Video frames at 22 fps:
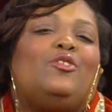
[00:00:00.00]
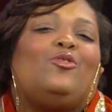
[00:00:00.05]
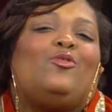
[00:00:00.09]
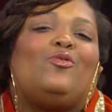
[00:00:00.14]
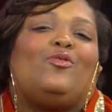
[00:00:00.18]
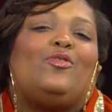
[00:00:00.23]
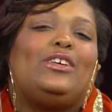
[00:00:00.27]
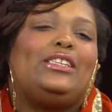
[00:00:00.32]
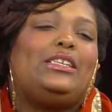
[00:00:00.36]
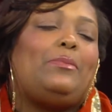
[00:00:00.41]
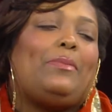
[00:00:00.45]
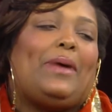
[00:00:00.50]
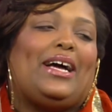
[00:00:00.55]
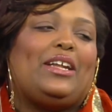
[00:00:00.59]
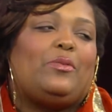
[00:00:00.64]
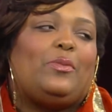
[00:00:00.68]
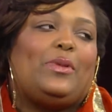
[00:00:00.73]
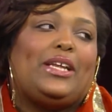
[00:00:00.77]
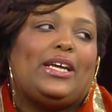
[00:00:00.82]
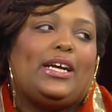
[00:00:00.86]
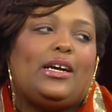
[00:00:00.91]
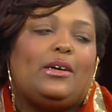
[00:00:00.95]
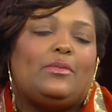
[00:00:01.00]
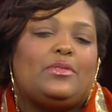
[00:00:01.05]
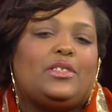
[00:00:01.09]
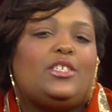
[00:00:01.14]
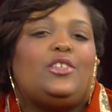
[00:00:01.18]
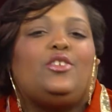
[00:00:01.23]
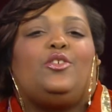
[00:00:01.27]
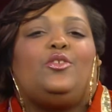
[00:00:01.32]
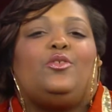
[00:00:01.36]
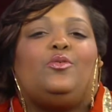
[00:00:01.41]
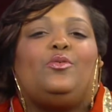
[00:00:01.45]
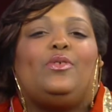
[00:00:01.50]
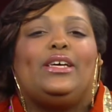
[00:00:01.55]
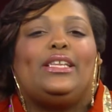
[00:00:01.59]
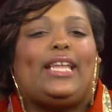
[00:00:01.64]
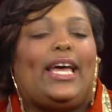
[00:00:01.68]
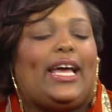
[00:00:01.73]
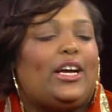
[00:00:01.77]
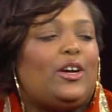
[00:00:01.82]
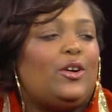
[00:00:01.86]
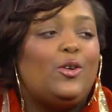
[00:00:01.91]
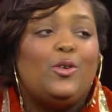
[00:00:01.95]
really matter when it comes to you and
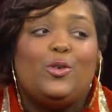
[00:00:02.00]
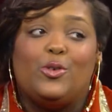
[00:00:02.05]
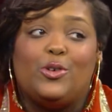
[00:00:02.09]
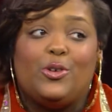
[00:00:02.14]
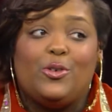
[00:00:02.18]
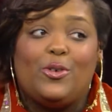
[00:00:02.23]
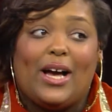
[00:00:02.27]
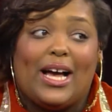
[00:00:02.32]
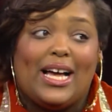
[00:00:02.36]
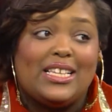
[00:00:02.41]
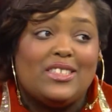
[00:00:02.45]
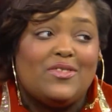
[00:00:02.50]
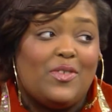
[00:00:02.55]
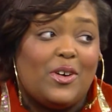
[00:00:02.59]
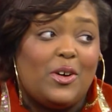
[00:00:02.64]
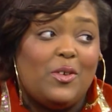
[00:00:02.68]
like who you guys vote